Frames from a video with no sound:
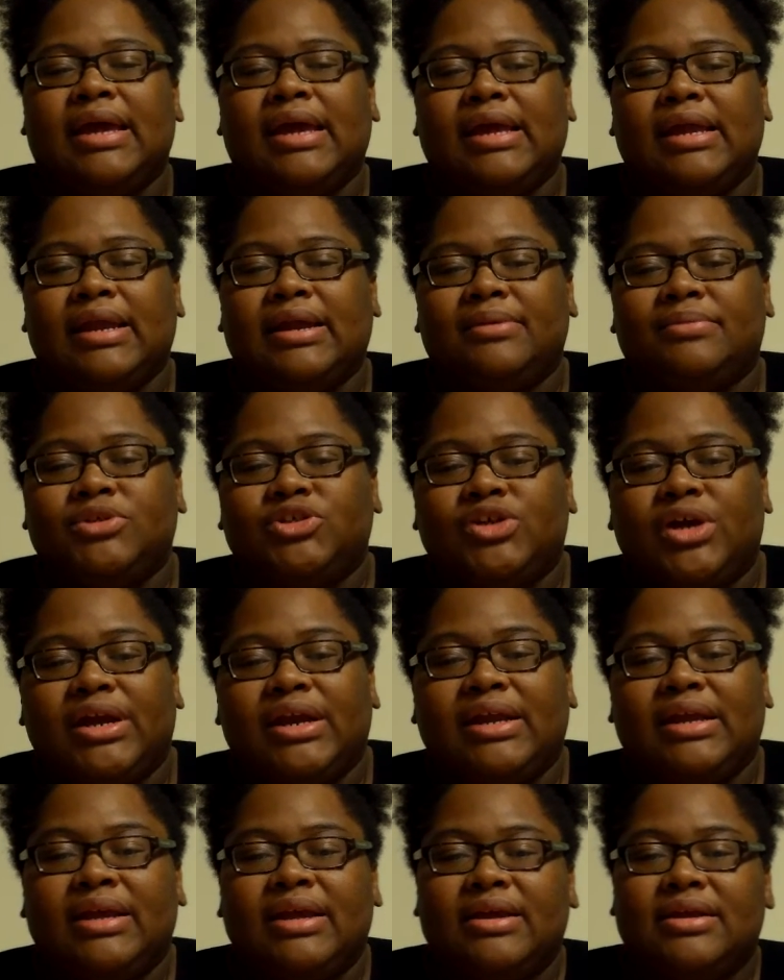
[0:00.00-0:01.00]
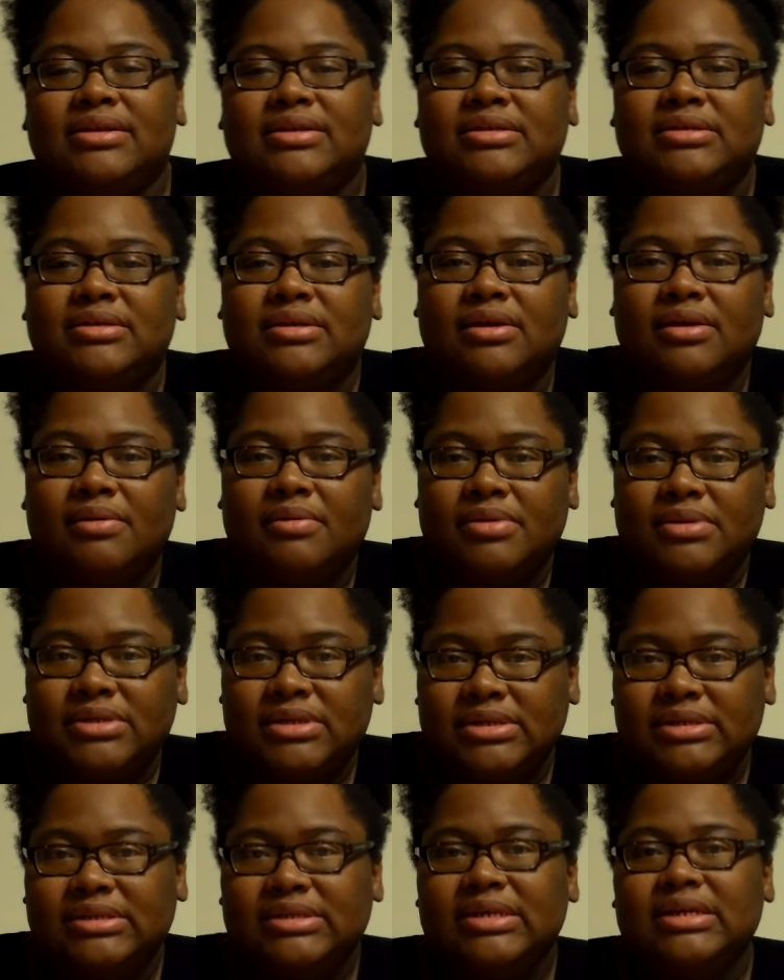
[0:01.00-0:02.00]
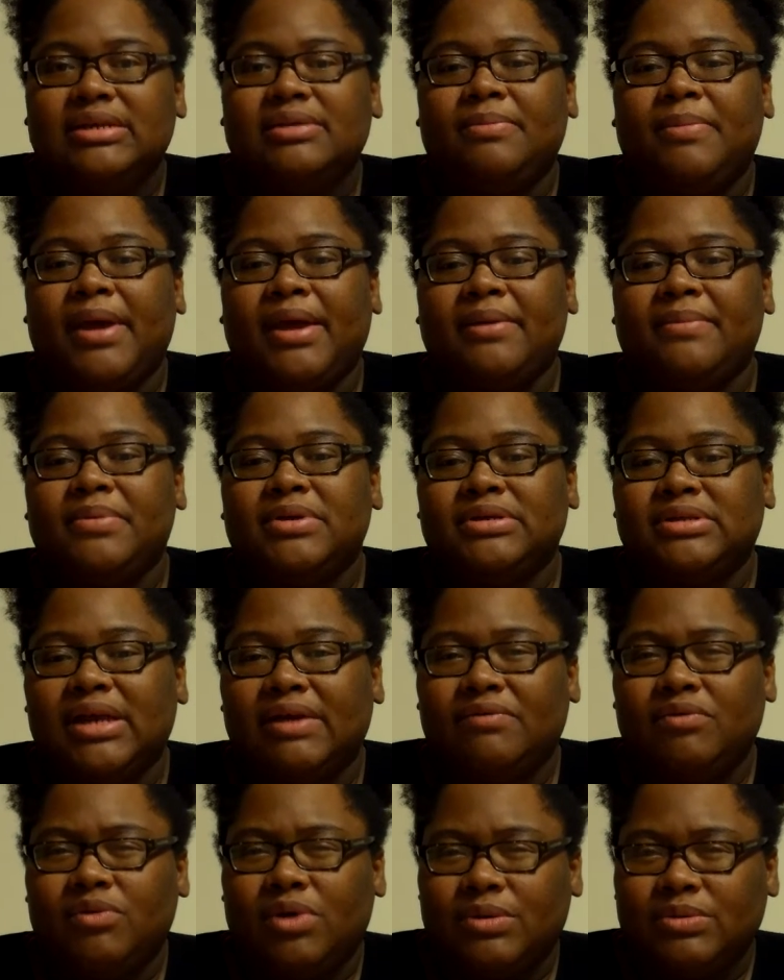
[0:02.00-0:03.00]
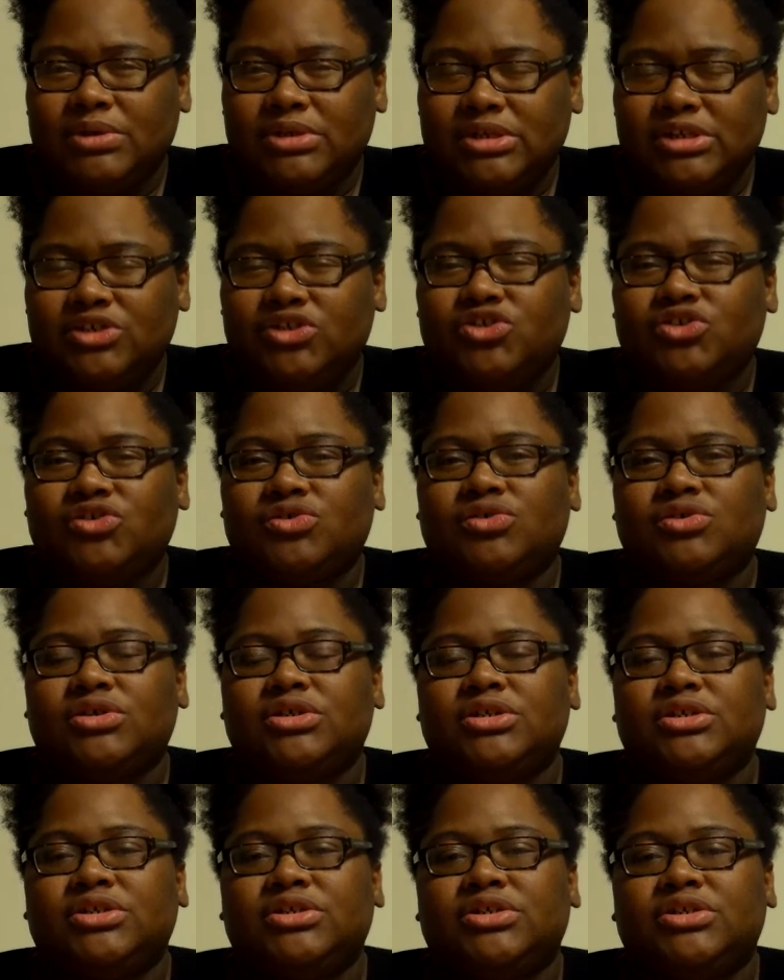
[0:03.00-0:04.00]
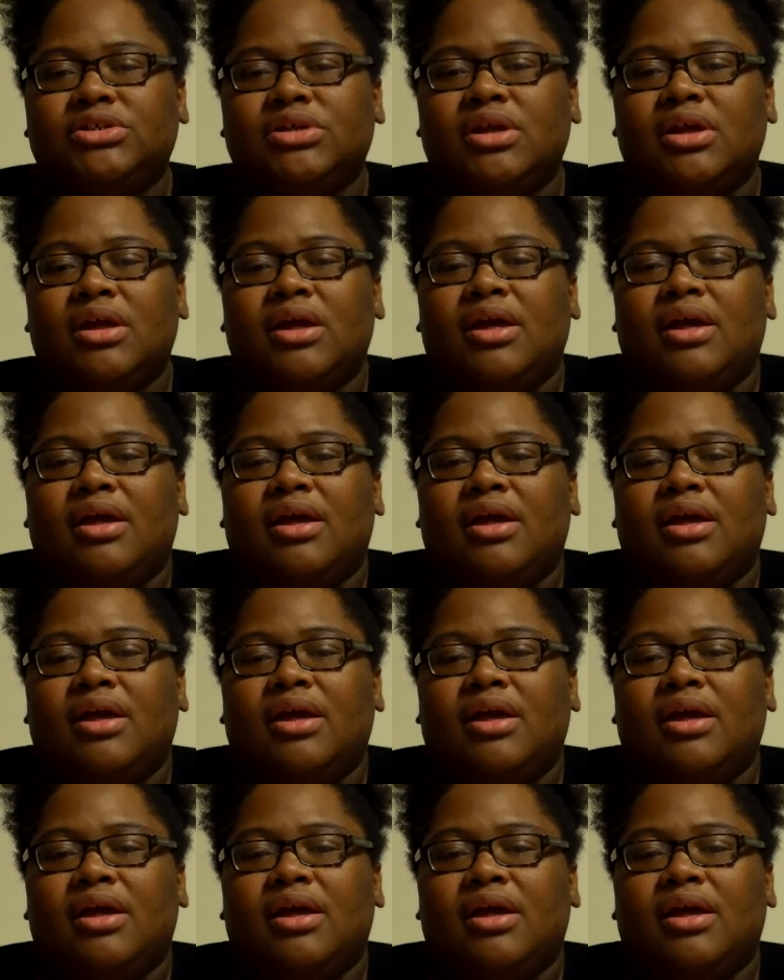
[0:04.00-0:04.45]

and I'm trying to get to see the babies after I was discharged.